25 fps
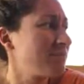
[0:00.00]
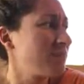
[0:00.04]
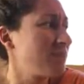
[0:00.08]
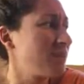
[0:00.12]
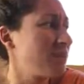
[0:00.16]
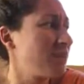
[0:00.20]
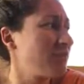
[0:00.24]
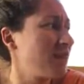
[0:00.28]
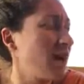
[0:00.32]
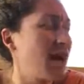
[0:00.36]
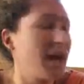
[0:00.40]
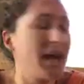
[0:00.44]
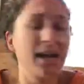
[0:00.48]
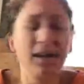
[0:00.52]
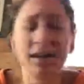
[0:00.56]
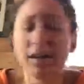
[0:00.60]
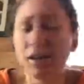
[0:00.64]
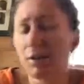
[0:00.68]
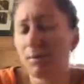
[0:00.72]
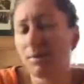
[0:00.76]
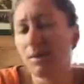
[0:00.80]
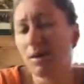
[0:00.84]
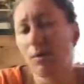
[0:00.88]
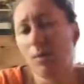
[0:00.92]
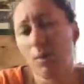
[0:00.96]
We've got a
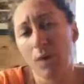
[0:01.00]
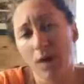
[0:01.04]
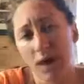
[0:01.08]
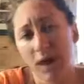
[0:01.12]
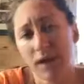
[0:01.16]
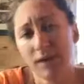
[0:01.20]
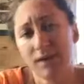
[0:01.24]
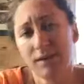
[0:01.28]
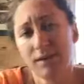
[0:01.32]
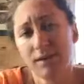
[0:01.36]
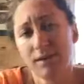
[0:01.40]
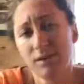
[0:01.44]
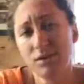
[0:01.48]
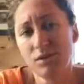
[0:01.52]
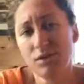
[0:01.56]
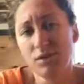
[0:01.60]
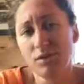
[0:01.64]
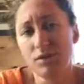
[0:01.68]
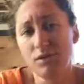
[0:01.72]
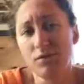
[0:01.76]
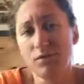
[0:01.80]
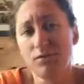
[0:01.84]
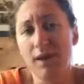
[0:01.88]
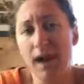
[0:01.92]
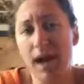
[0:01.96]
little bit of work
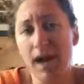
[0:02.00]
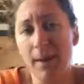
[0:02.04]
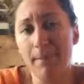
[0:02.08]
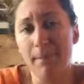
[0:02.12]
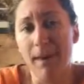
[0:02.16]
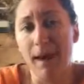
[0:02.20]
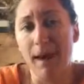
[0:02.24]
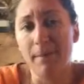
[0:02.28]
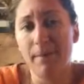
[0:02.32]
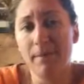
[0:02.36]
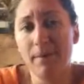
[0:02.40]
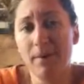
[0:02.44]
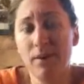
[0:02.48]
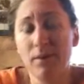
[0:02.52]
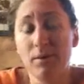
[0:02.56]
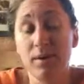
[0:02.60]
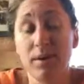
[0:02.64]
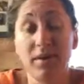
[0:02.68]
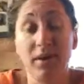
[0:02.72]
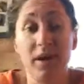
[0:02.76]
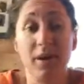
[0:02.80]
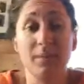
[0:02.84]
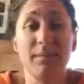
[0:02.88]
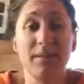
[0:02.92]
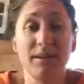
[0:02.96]
to wrap up
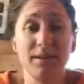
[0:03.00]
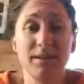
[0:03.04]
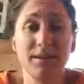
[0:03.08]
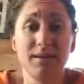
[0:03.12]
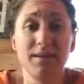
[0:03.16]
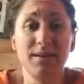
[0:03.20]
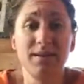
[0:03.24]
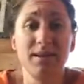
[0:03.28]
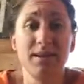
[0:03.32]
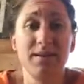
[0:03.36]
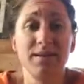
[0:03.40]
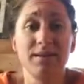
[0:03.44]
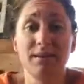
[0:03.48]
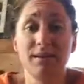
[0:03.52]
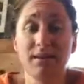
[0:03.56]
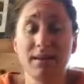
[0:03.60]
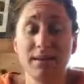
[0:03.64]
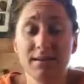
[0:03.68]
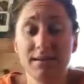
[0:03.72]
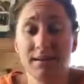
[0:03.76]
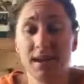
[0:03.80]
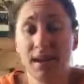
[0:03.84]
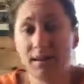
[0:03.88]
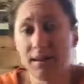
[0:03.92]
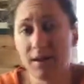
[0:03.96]
with our businesses and
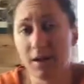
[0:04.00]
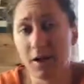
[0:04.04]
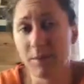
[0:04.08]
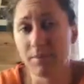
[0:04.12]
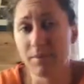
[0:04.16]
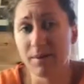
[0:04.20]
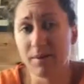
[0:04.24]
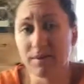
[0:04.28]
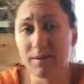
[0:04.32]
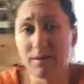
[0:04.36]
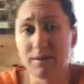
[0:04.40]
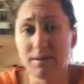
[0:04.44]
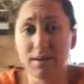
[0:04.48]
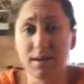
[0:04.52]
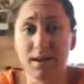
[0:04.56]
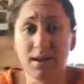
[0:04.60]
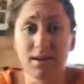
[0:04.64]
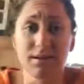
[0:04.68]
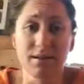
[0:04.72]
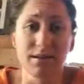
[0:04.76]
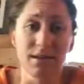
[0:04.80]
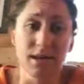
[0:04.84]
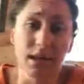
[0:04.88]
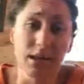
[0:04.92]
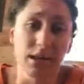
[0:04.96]
then selling our
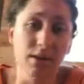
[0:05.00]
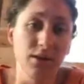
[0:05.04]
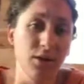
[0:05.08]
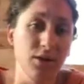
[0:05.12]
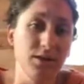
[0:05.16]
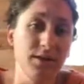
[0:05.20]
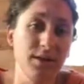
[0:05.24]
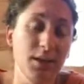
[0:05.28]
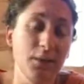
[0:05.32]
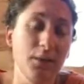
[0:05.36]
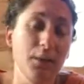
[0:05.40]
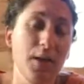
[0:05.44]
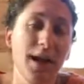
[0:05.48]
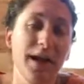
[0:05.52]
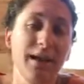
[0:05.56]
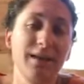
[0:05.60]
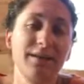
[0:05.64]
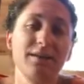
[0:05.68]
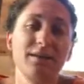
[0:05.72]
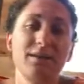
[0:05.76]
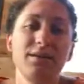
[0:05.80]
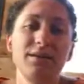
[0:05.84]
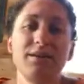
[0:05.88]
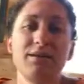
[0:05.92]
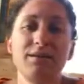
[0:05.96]
businesses and then closing
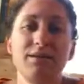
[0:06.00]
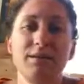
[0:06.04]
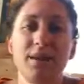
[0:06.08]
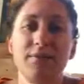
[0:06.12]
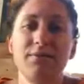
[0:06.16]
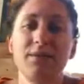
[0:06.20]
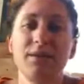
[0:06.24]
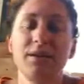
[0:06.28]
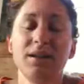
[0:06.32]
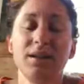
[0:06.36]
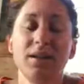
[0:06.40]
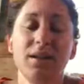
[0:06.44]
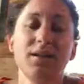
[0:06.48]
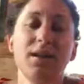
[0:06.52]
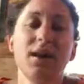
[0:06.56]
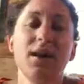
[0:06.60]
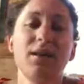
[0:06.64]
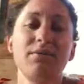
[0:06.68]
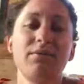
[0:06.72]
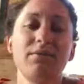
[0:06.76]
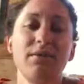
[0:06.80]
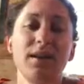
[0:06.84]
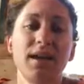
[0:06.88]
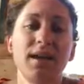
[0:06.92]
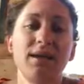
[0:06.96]
one. So there's definitely a
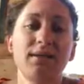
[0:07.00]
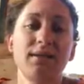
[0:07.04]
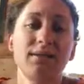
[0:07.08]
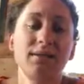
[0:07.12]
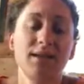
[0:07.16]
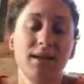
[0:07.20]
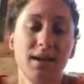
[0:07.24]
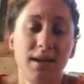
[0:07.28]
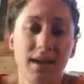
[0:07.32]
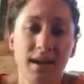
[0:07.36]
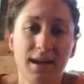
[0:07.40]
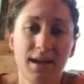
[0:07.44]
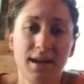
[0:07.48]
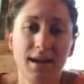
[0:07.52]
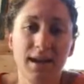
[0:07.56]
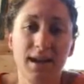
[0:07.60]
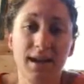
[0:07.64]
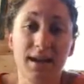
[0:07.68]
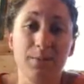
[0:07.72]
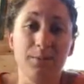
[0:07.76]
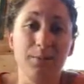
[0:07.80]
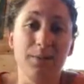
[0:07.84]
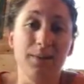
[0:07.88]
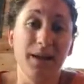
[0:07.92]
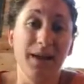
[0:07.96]
lot of things
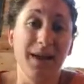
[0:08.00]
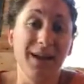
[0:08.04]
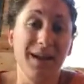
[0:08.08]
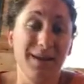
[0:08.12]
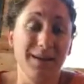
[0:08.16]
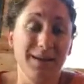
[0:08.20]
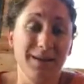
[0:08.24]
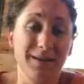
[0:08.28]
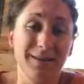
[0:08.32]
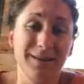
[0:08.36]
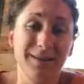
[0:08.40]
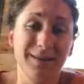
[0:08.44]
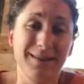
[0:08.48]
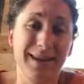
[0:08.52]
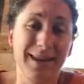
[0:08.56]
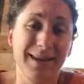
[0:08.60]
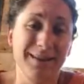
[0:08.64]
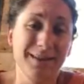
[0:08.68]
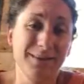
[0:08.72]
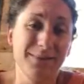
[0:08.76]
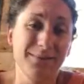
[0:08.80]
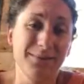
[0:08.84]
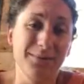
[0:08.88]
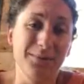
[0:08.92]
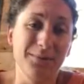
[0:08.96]
in play here in the
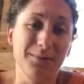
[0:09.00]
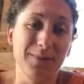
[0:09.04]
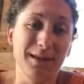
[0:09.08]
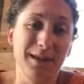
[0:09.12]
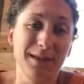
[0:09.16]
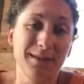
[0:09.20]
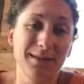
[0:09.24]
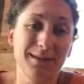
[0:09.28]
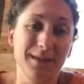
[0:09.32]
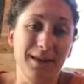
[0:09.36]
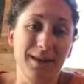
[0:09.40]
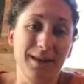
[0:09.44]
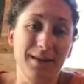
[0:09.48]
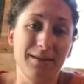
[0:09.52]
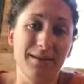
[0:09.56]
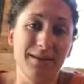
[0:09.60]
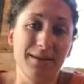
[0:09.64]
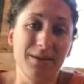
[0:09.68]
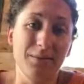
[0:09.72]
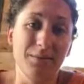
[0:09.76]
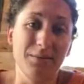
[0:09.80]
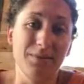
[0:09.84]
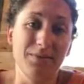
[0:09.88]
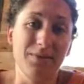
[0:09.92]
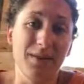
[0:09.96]
last few weeks
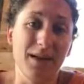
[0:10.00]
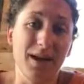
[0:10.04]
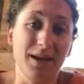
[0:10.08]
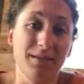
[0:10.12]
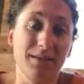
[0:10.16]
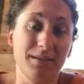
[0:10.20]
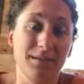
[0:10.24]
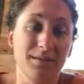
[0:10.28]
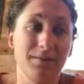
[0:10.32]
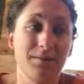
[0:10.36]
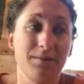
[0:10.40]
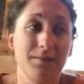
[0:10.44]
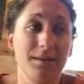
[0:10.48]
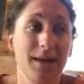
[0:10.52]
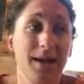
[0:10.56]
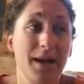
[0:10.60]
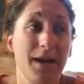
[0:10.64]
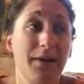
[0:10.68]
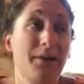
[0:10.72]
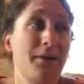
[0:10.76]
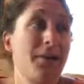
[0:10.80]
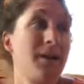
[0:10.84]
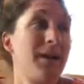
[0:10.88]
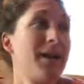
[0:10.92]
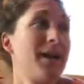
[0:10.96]
that we've got to sort
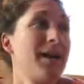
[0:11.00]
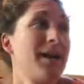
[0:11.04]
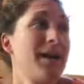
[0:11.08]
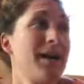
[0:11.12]
out.